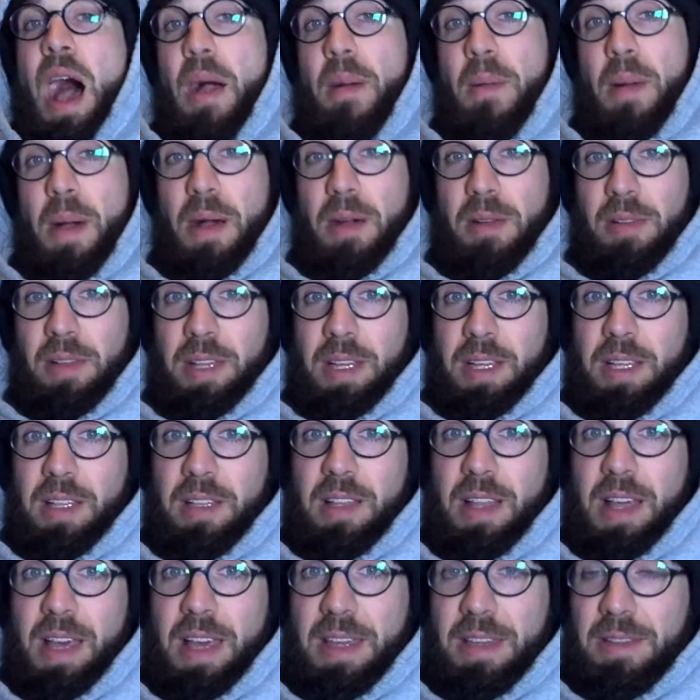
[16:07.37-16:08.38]
I'm out like a
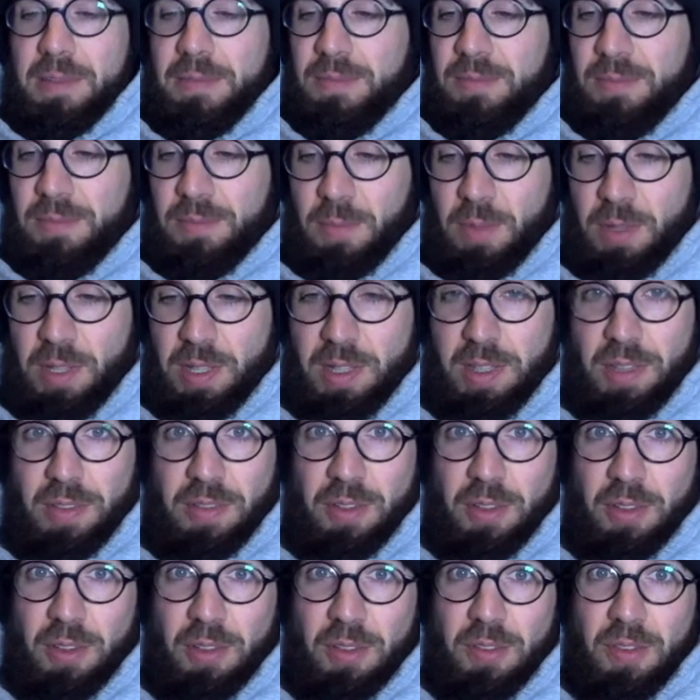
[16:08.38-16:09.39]
light within the
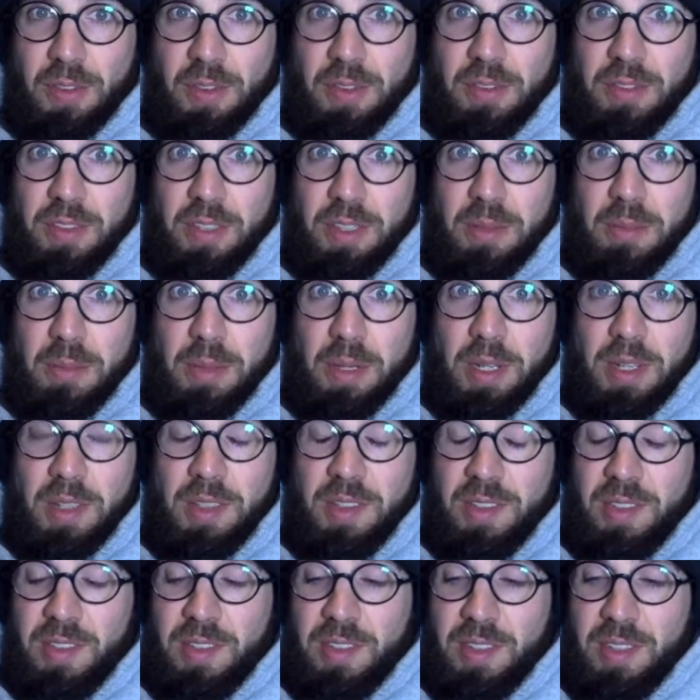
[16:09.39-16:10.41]
first 15
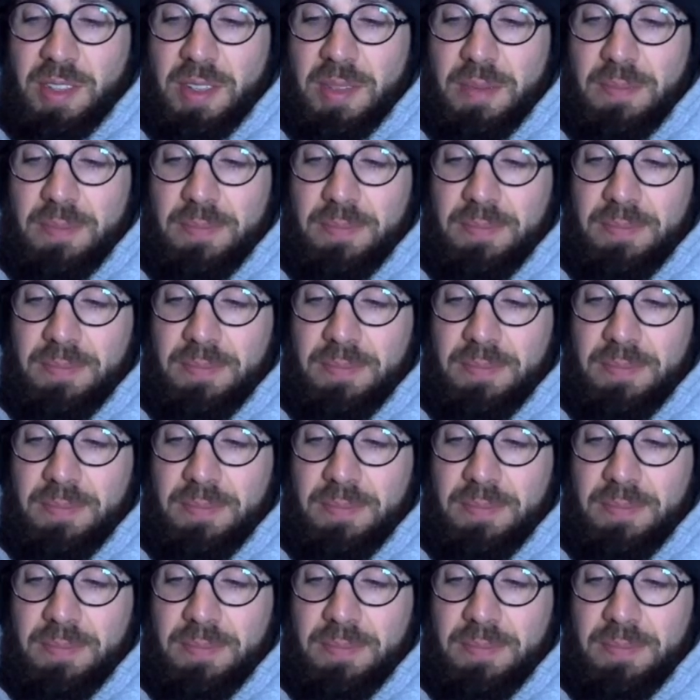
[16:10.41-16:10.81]
minutes easy.